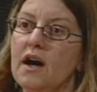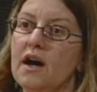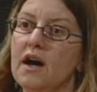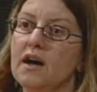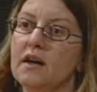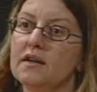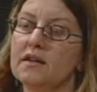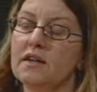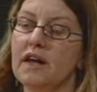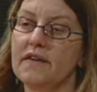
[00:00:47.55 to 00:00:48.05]

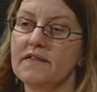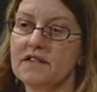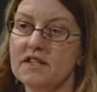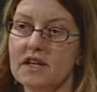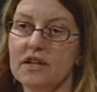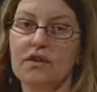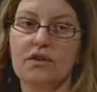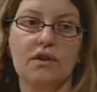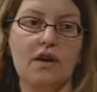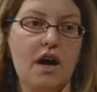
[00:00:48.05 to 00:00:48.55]
life
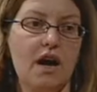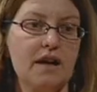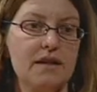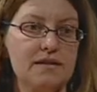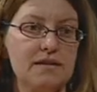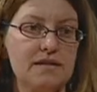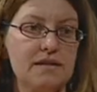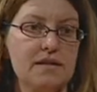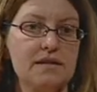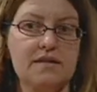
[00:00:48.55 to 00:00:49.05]
cycle
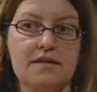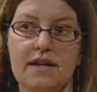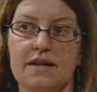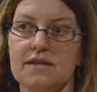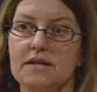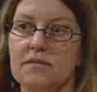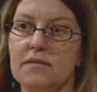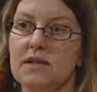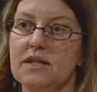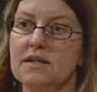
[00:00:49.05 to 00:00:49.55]
cost
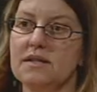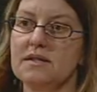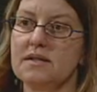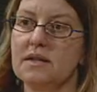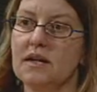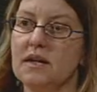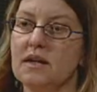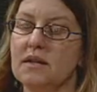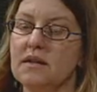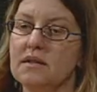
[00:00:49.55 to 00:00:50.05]
assessments
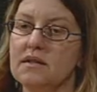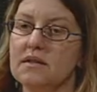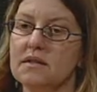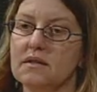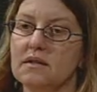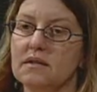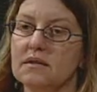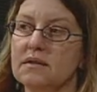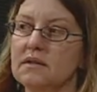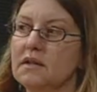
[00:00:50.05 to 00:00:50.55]
and
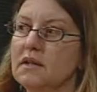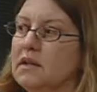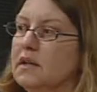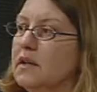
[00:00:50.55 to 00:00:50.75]
to